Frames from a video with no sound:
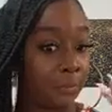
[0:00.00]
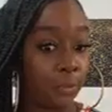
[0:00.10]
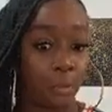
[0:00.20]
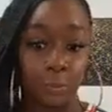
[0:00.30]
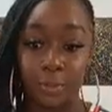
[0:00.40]

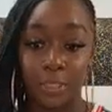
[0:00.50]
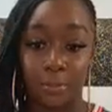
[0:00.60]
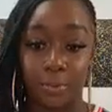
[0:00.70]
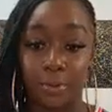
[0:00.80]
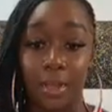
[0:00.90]
Super
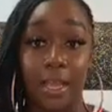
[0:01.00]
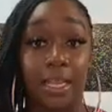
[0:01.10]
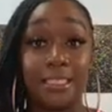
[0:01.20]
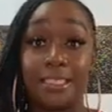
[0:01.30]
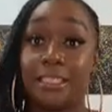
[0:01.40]
simple.
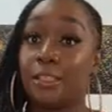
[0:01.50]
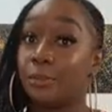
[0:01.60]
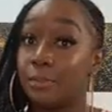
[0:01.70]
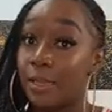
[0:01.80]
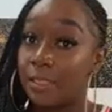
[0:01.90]
Is this the
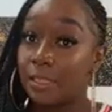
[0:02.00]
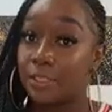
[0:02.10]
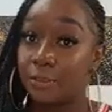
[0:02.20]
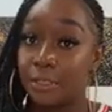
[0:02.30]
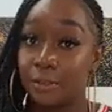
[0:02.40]
only method
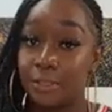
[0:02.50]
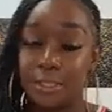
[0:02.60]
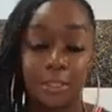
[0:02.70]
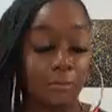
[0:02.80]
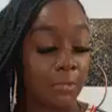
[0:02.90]
that you can do
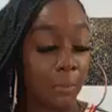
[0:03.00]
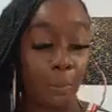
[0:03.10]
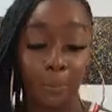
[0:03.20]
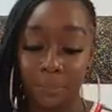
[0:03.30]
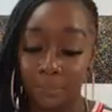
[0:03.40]
this? No.
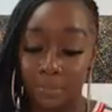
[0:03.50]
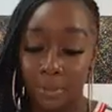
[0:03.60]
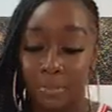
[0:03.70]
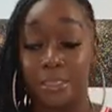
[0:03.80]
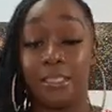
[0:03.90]

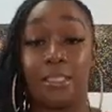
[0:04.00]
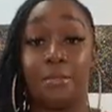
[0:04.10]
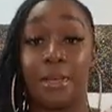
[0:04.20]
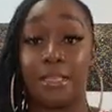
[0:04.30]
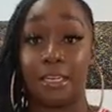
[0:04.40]
But this is the
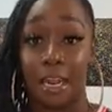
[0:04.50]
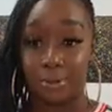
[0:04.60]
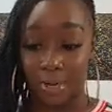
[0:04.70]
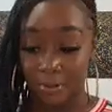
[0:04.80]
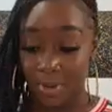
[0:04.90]
method that I
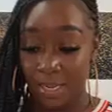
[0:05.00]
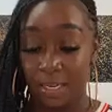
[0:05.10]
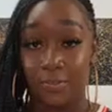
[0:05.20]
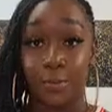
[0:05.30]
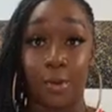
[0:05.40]
recommend.
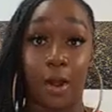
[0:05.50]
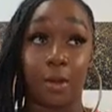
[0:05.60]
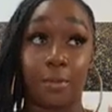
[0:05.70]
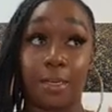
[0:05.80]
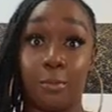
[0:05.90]
If you are
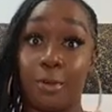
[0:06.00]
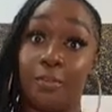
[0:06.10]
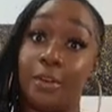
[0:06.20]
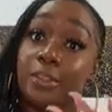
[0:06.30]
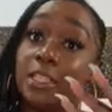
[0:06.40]
already well
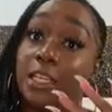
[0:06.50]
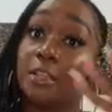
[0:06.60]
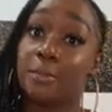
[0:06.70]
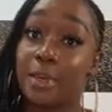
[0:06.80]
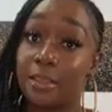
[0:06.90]
versed in
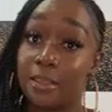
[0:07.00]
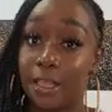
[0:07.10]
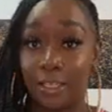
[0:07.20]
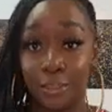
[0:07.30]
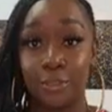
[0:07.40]
another method
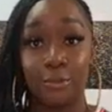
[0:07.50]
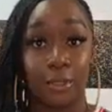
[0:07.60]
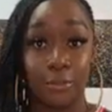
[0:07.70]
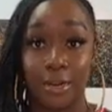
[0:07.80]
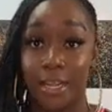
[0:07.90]
that gets you the
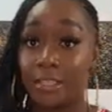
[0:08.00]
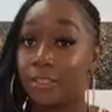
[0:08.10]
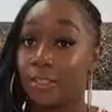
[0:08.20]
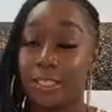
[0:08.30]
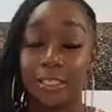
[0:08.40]
correct
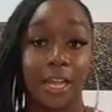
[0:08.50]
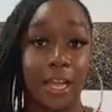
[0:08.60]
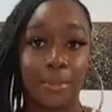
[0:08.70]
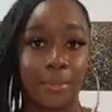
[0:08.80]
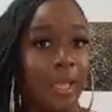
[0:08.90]
answer each
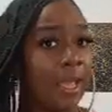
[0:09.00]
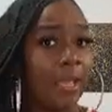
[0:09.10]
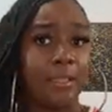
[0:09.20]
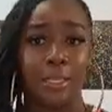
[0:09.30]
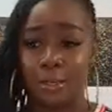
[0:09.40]
time,
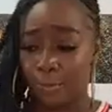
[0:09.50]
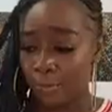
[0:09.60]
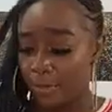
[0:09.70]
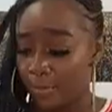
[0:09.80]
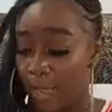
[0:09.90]
then don't
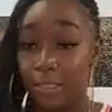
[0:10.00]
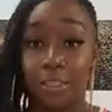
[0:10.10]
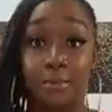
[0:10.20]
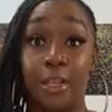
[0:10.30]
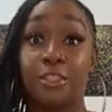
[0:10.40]
worry about it.
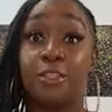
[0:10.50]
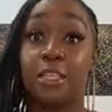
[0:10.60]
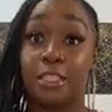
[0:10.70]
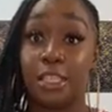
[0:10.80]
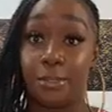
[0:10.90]
Just make sure you
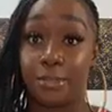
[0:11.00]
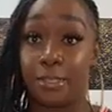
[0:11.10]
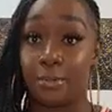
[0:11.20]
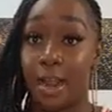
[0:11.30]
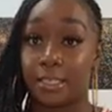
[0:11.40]

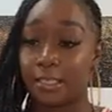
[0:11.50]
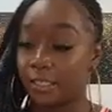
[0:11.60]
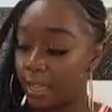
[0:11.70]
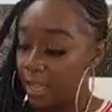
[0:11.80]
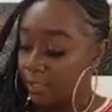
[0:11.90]
continuously practice.